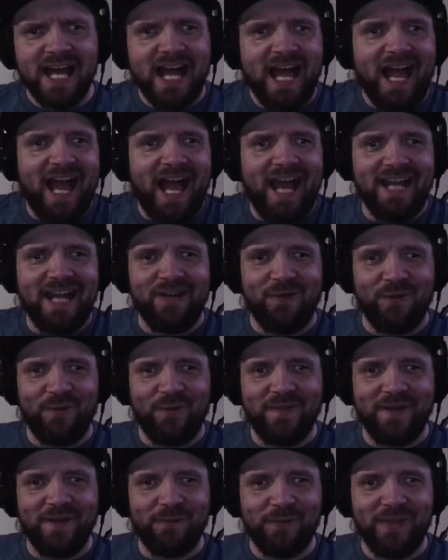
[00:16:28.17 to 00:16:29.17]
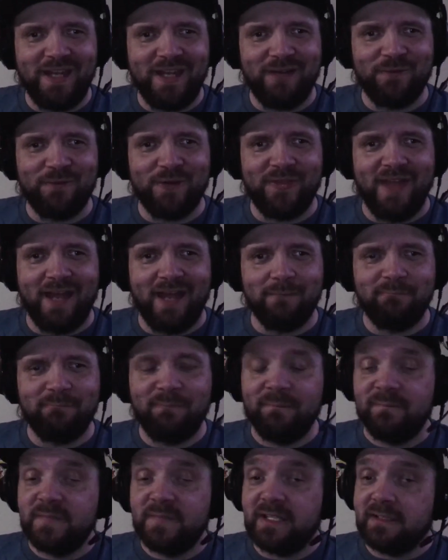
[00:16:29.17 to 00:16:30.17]
I don't know what they were thinking with that,
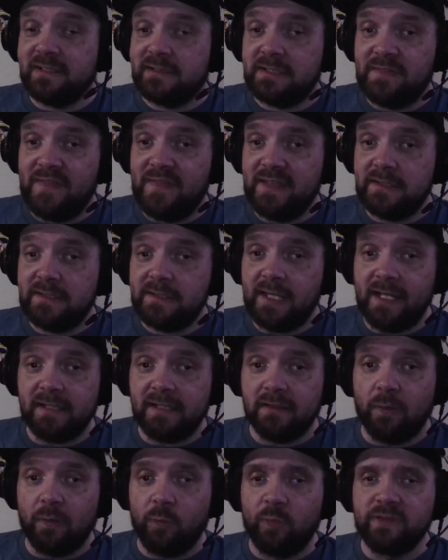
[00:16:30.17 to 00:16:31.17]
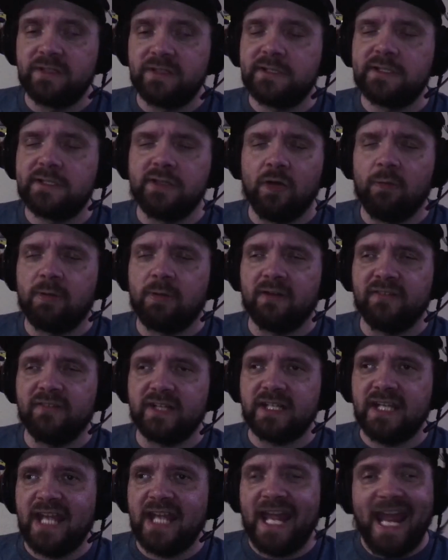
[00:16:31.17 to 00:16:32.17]
because this title was so perfect.
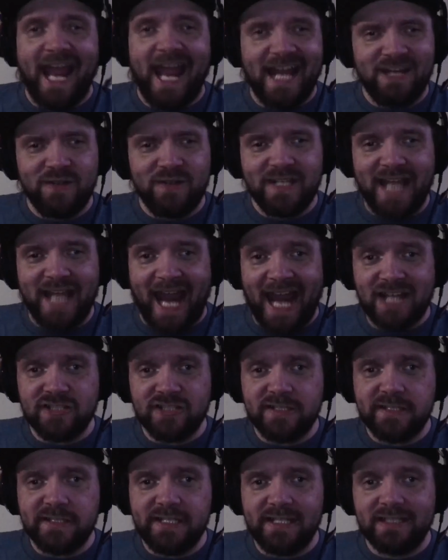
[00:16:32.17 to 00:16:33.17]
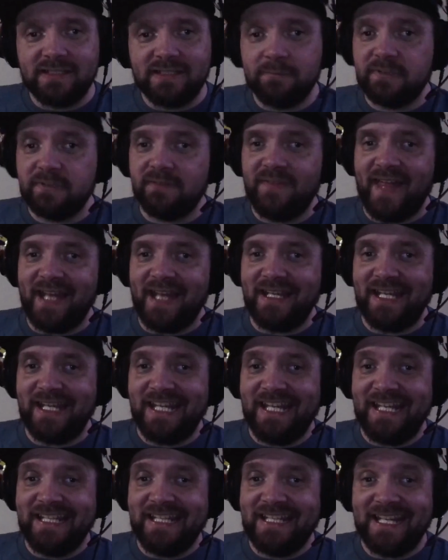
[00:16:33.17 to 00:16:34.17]
And you can actually see a glimpse of that
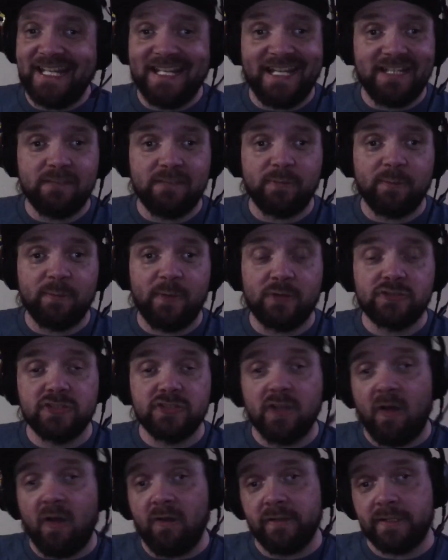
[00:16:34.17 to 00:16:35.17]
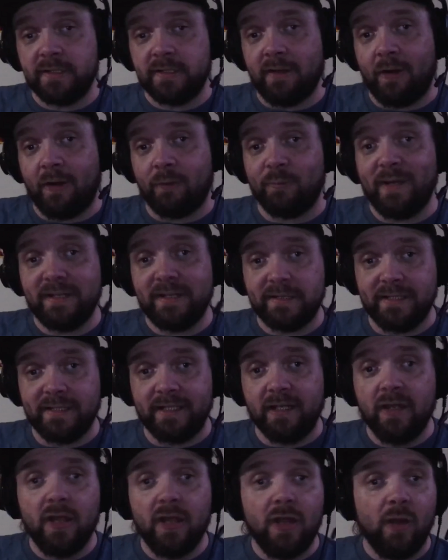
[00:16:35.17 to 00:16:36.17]
in Canadian promotion All Star Wrestling
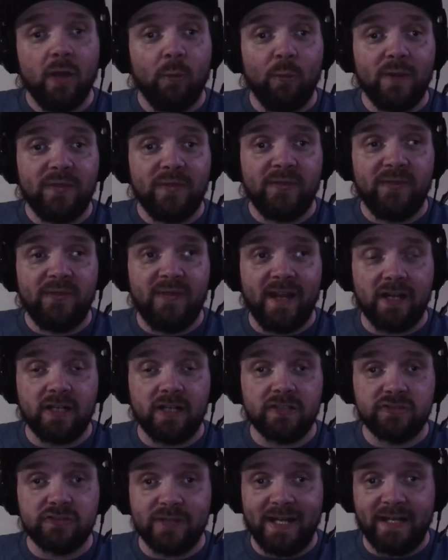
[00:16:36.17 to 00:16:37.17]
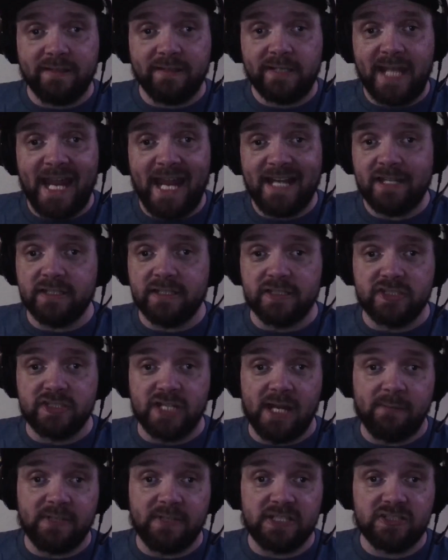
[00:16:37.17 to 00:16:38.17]
with their Trans Canada
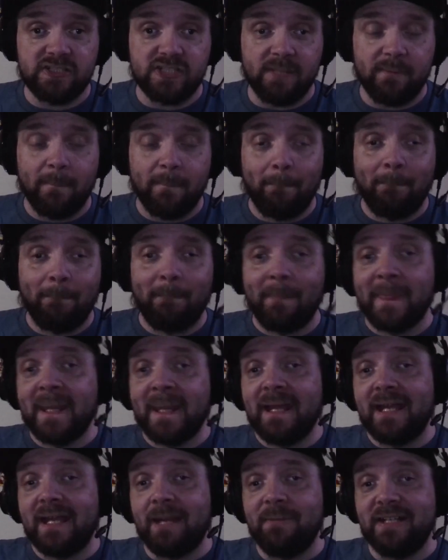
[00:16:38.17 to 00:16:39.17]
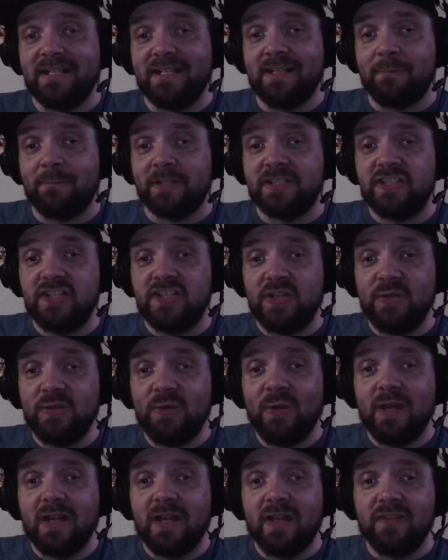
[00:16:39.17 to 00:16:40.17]
Championship. Coming in at number 2,
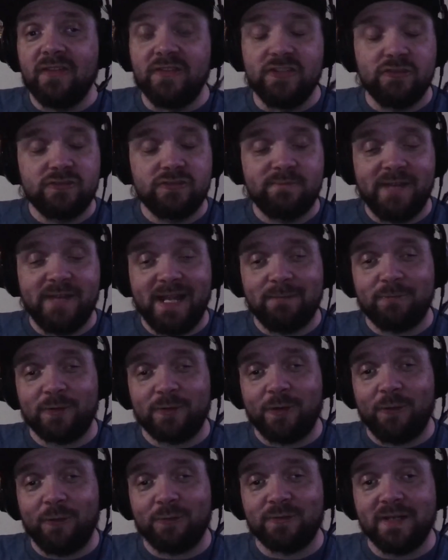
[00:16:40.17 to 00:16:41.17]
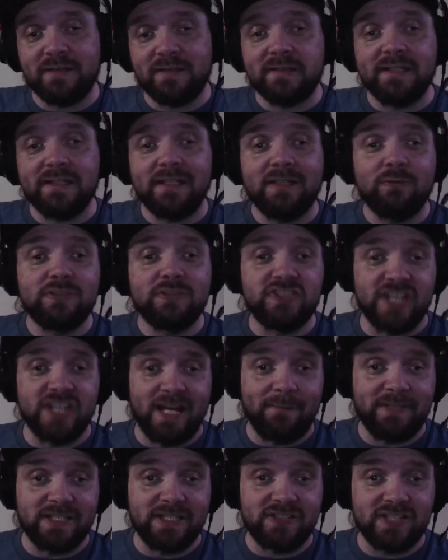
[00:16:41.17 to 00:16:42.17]
New Japan Pro Wrestling
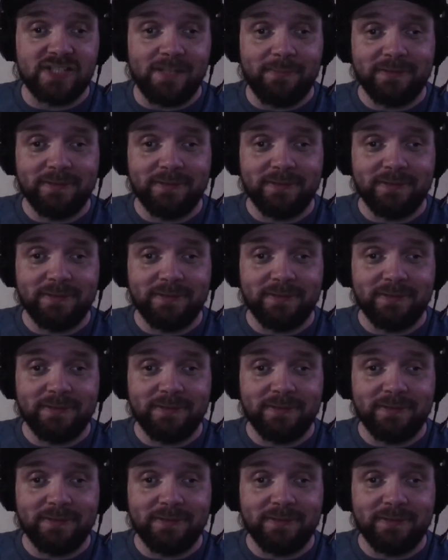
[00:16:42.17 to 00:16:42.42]
Championship.